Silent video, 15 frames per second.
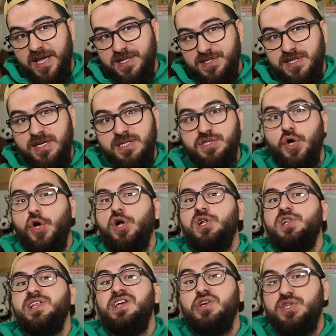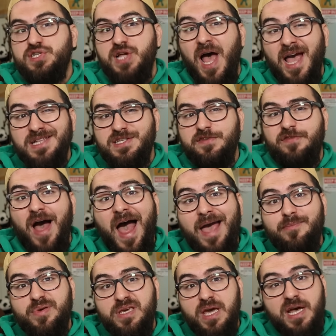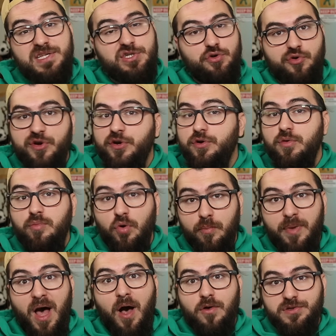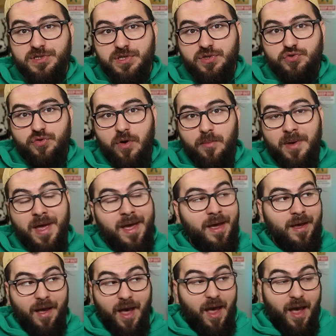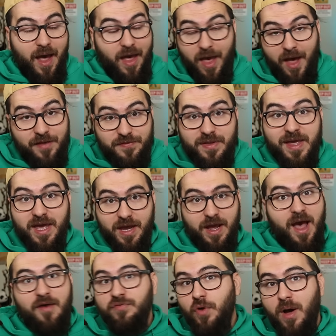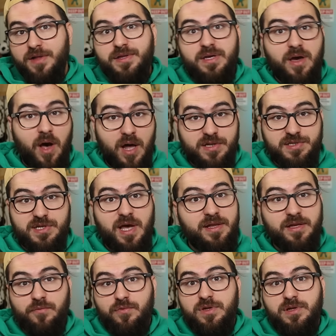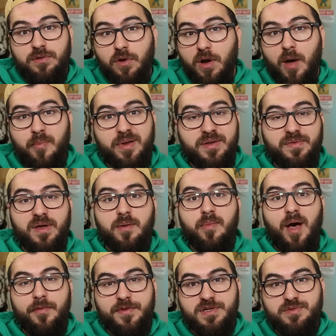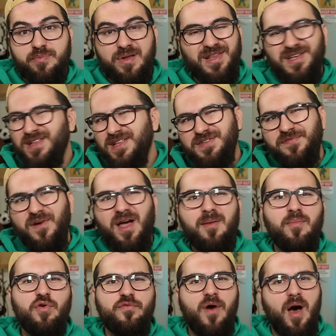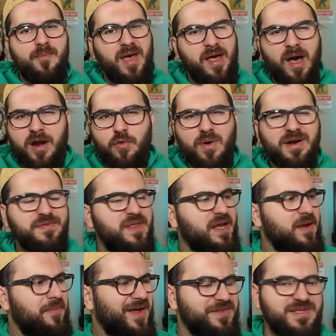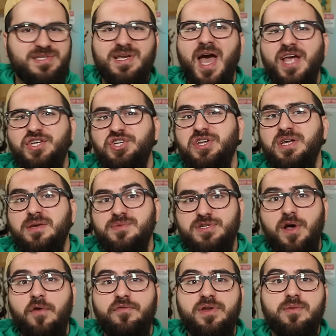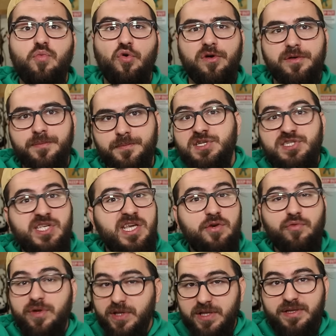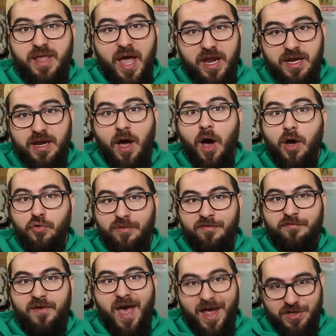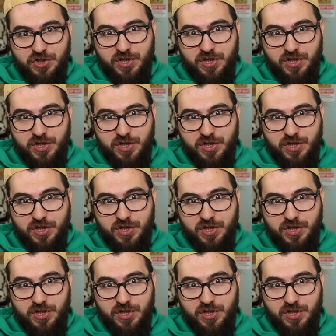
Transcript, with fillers: incidents are clear signs of IBS or irritable bowel syndrome. I, I, think. I have no idea, honestly. I didn't really look up anything about this, but let, us fucking move on, man. I don't want to think about this guy shitting himself anymore. Secretly dating hungry fat